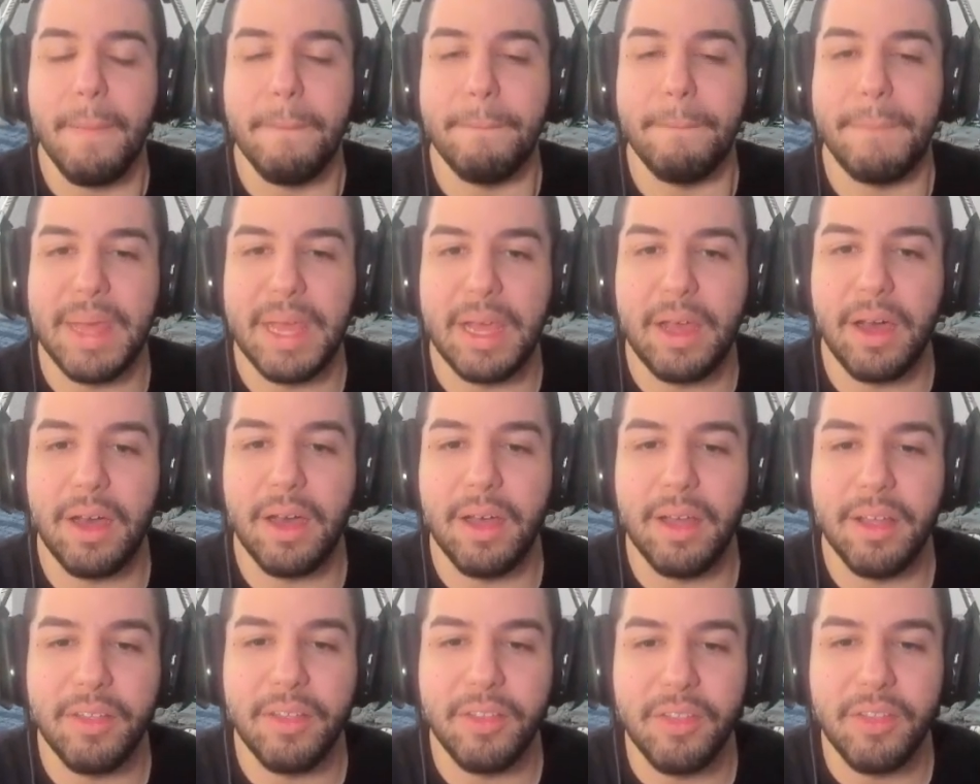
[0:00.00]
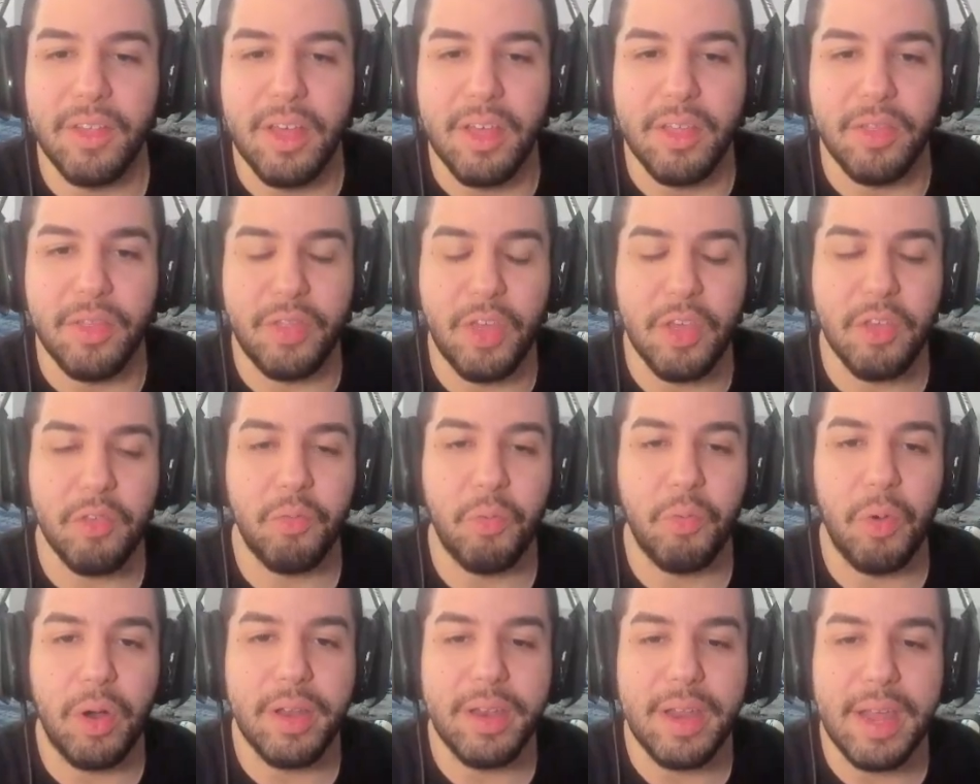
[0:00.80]
Because this
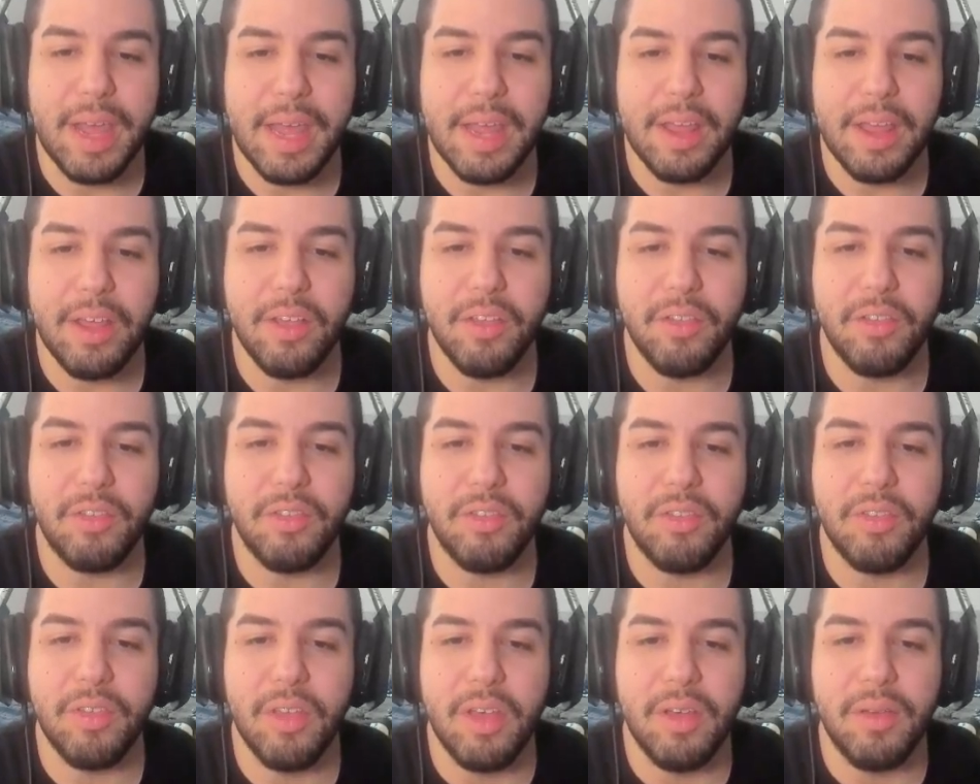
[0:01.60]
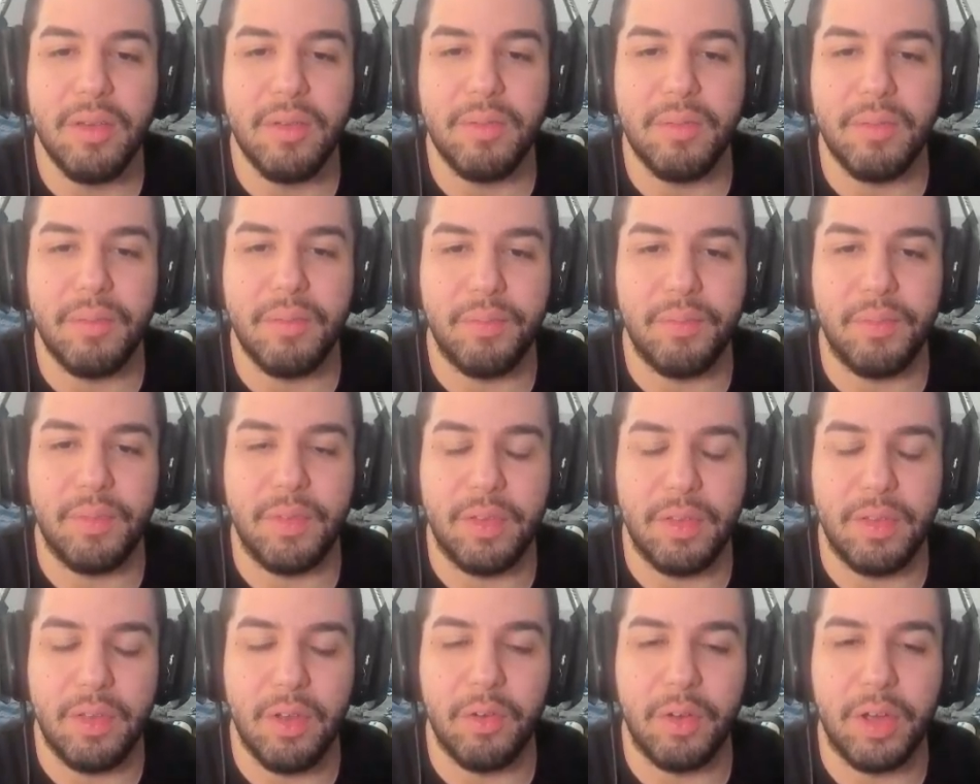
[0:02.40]
one is,
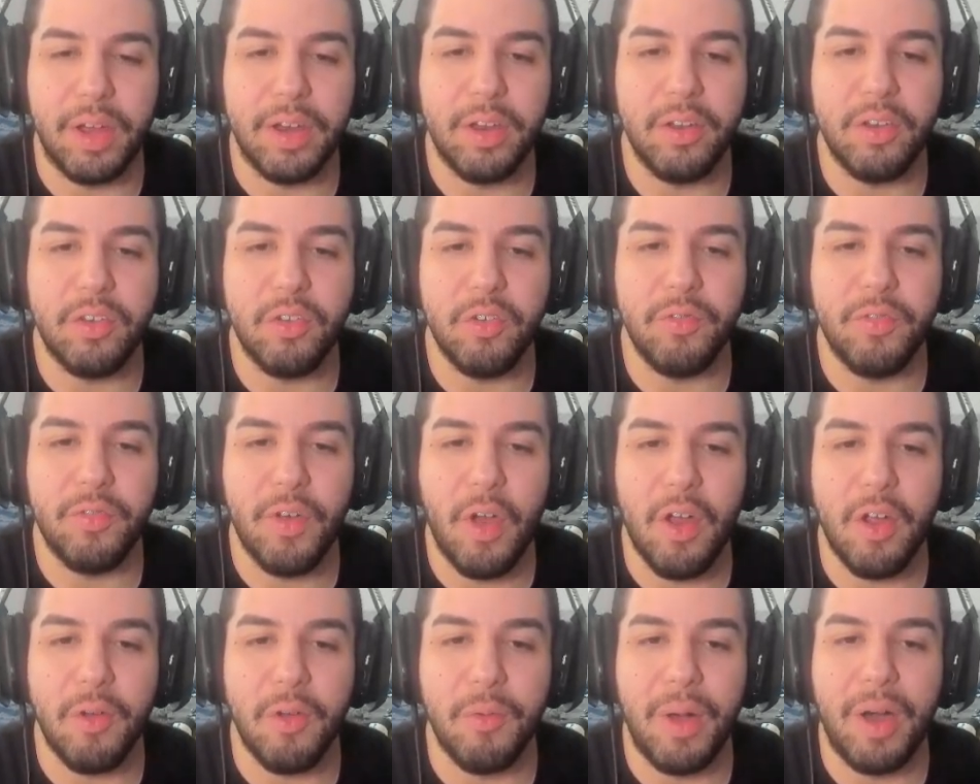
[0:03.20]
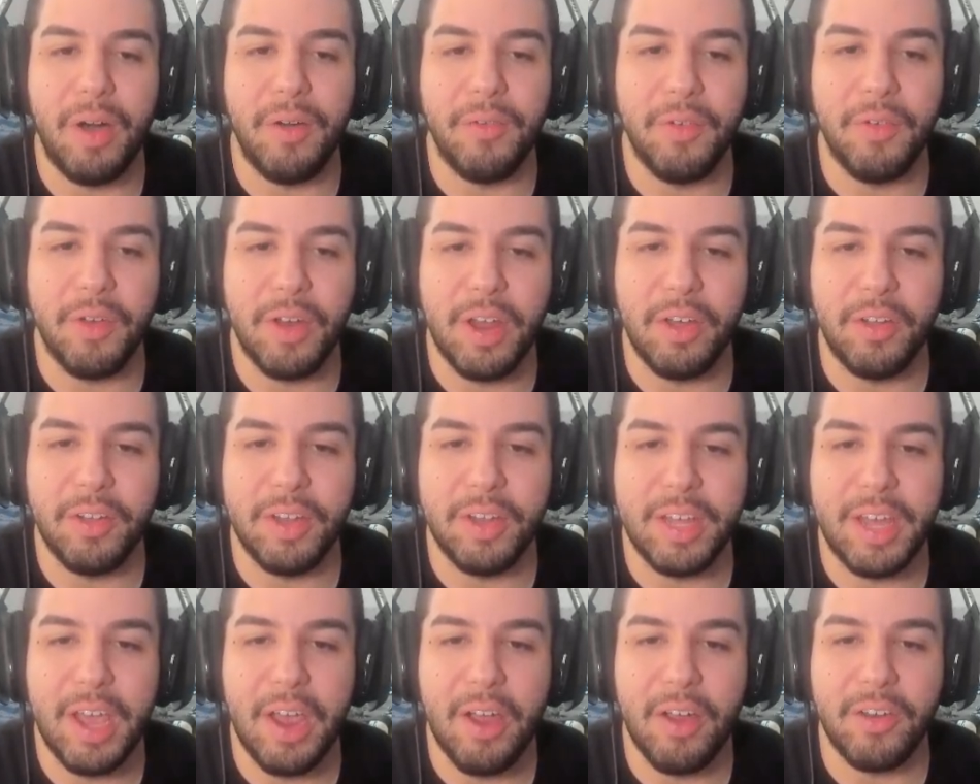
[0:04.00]
you know, going to do very well for
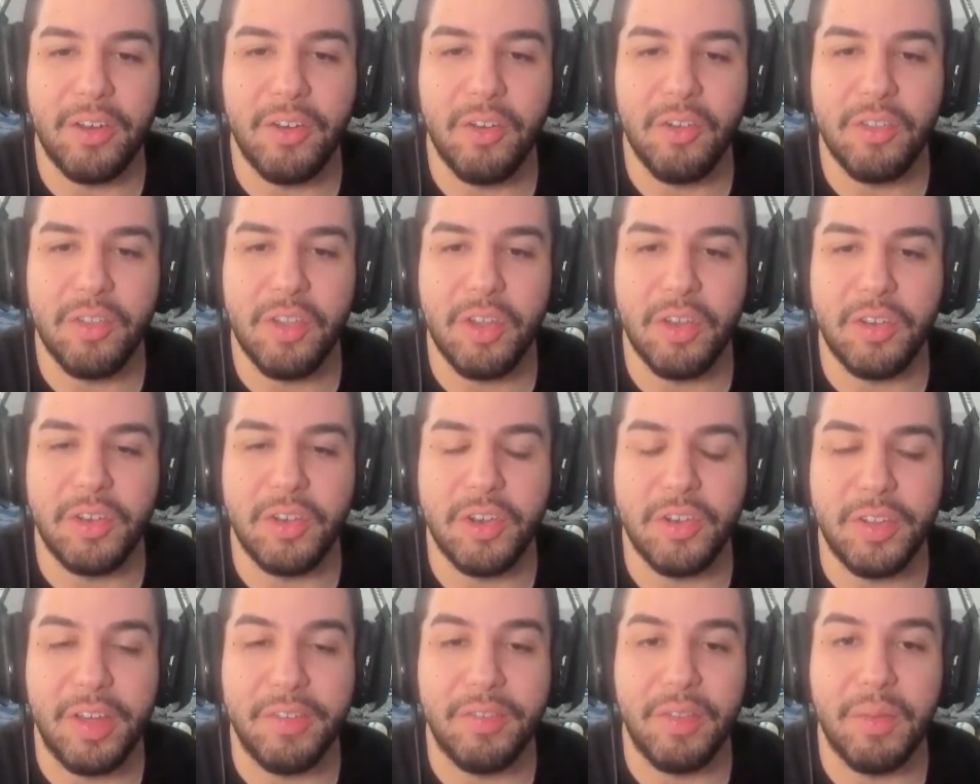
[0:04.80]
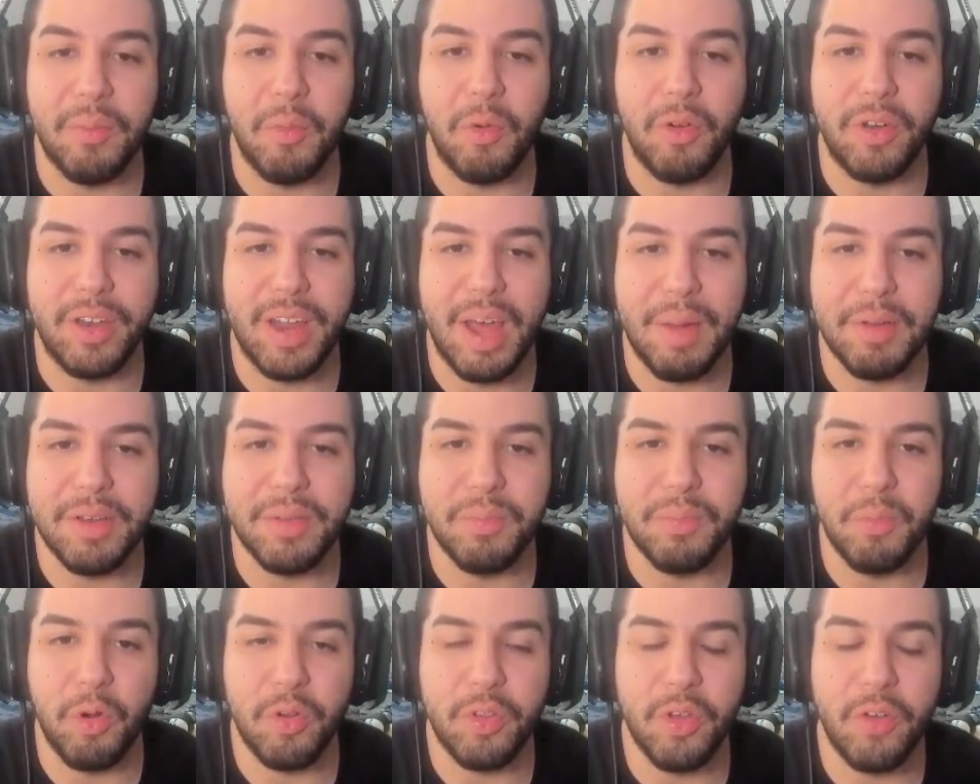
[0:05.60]
Nihility characters to just give them more damage.
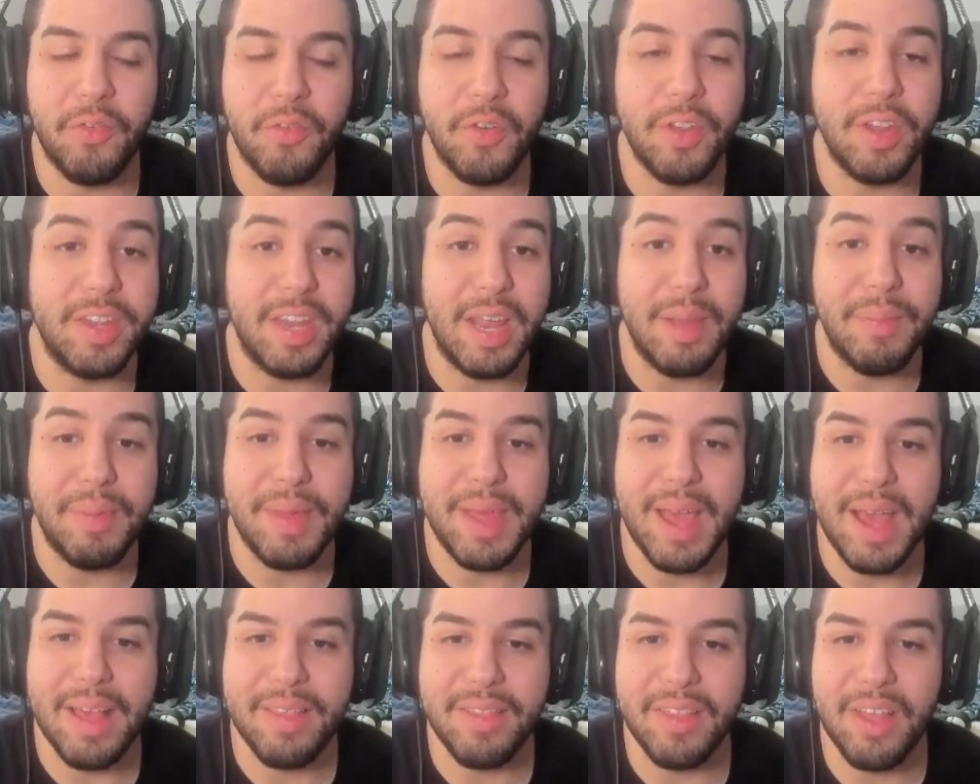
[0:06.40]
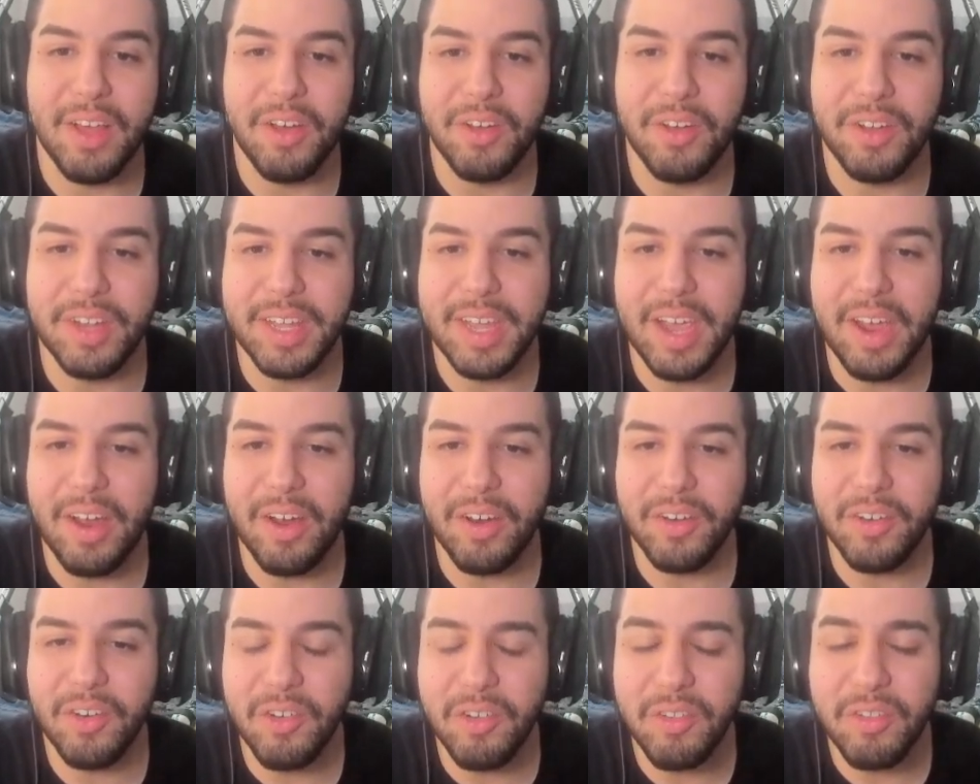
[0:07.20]
More so for the DPS Nihility
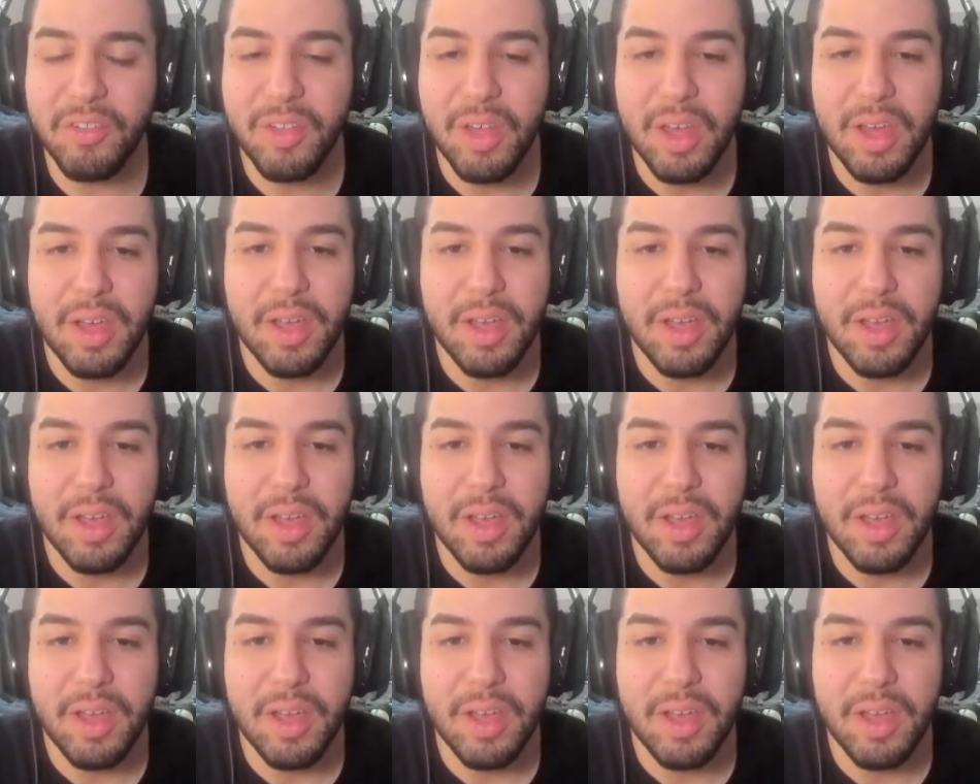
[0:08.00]
characters.